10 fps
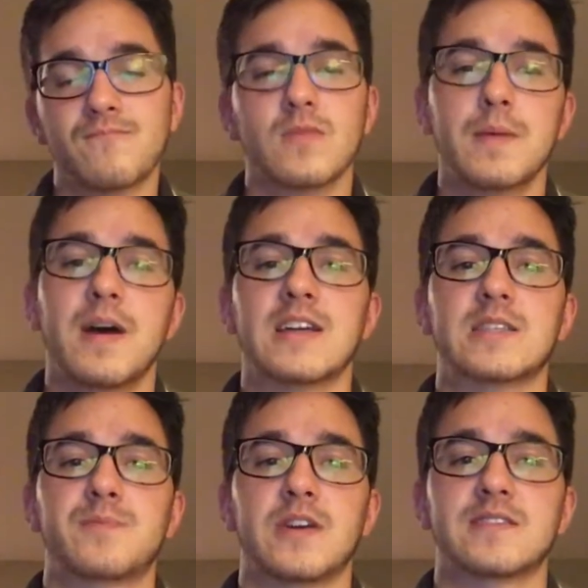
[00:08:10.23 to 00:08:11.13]
in my
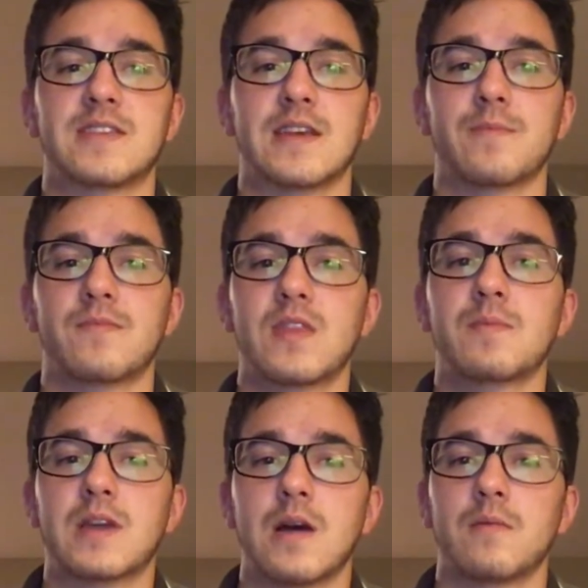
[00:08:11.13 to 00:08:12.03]
experience, they
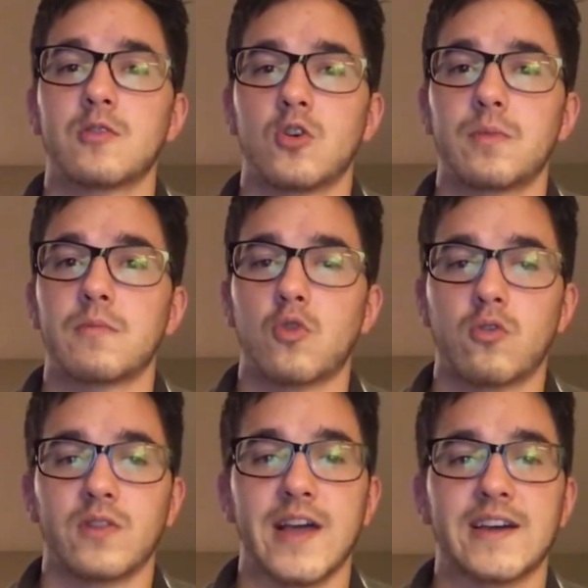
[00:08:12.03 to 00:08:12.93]
become a little bit more
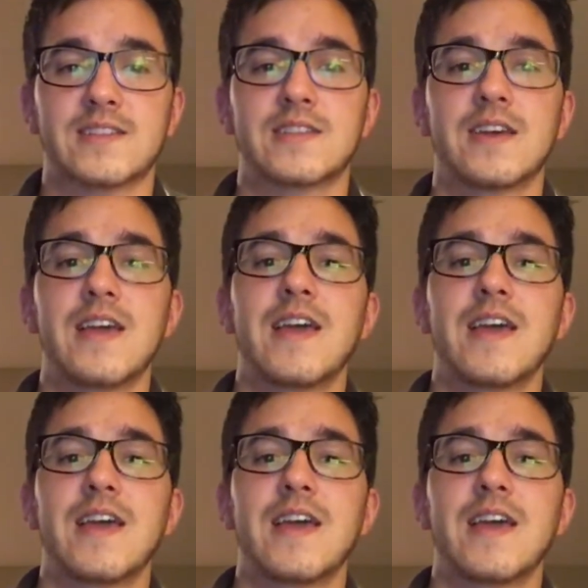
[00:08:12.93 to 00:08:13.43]
relaxed.